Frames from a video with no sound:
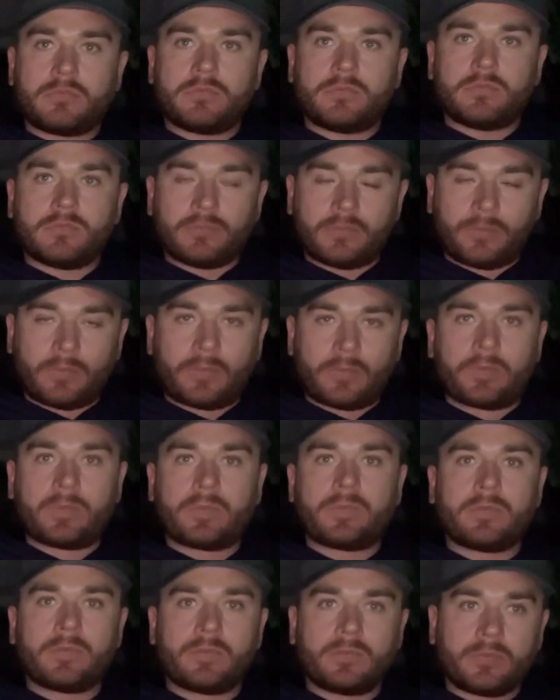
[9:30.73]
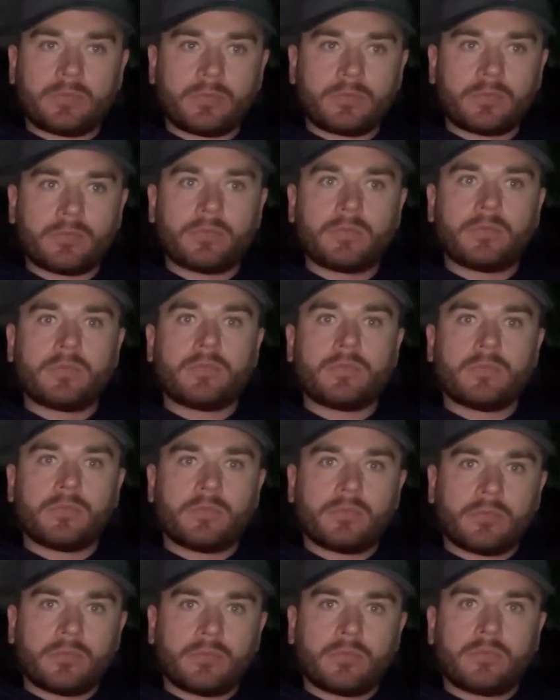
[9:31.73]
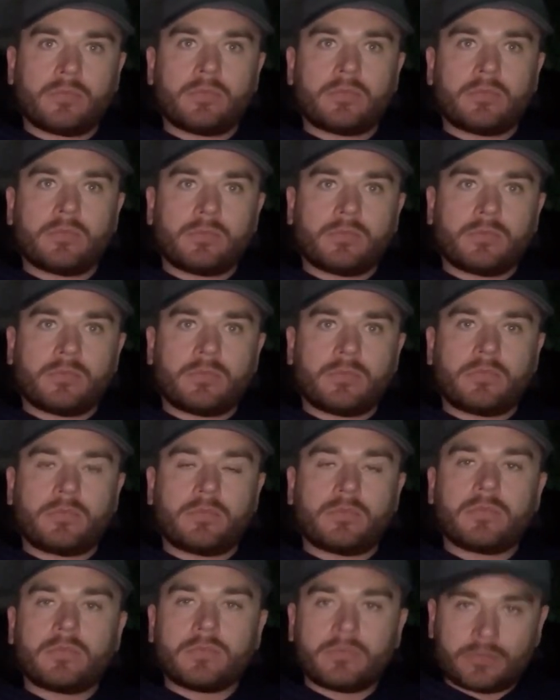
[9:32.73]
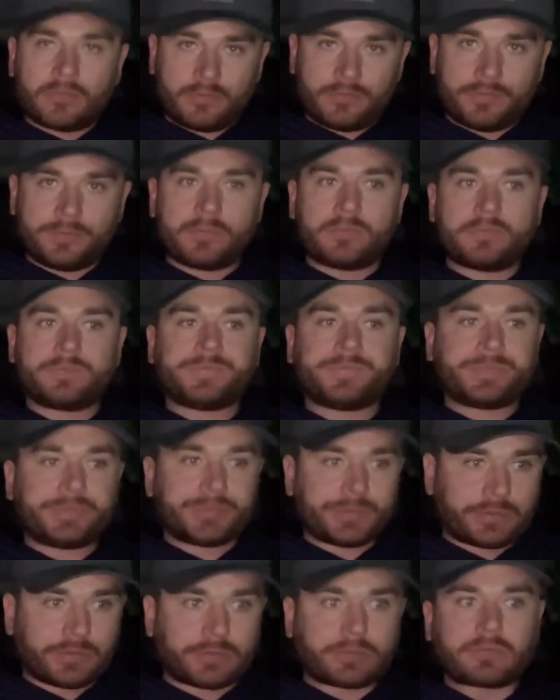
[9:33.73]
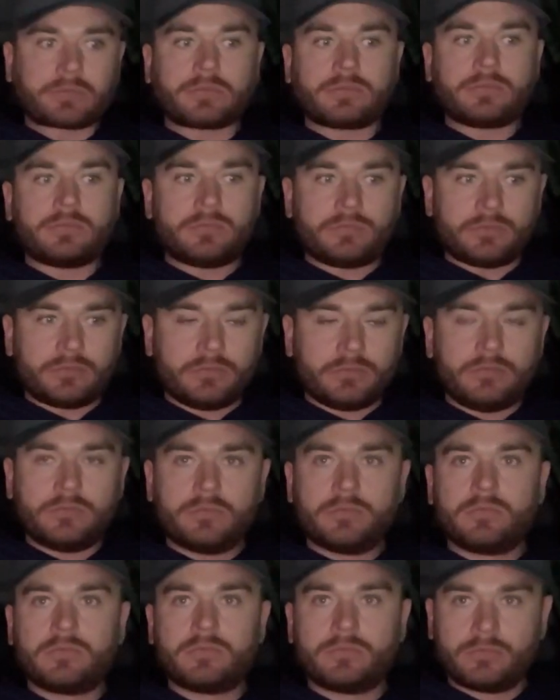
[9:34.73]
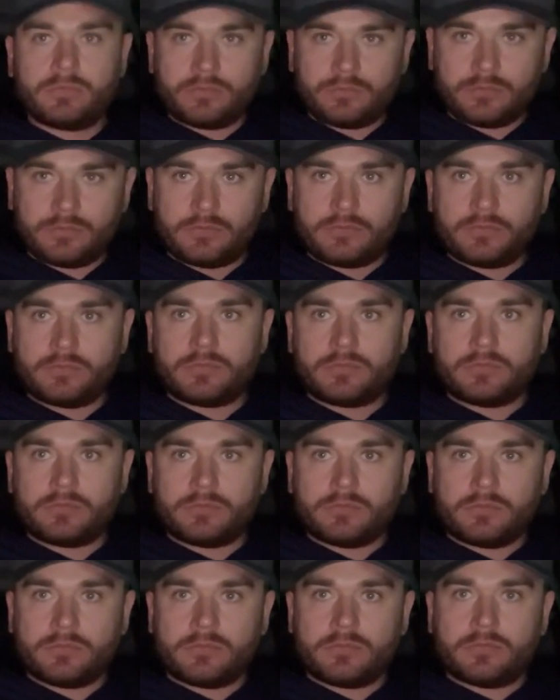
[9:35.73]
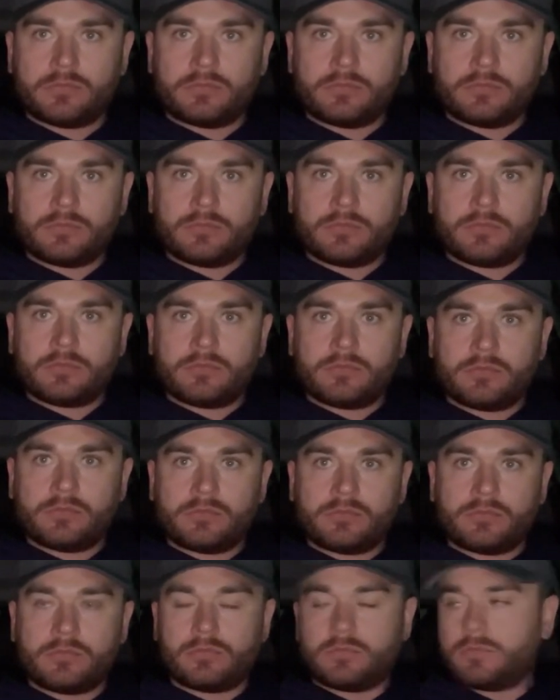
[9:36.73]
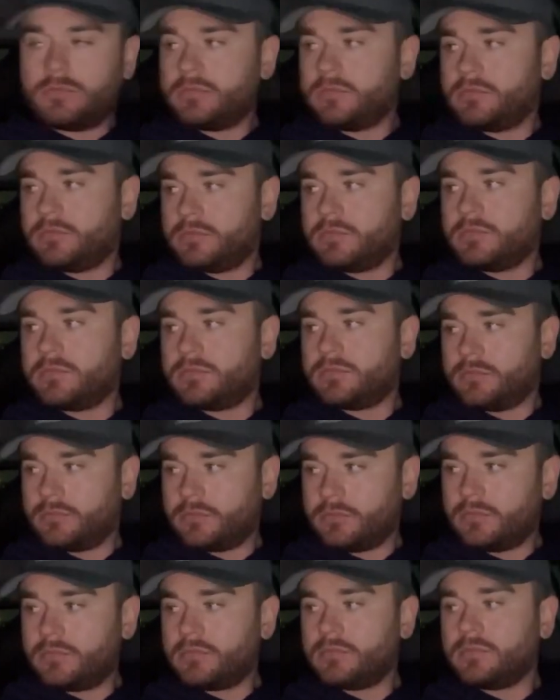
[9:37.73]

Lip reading: This person isn't speaking.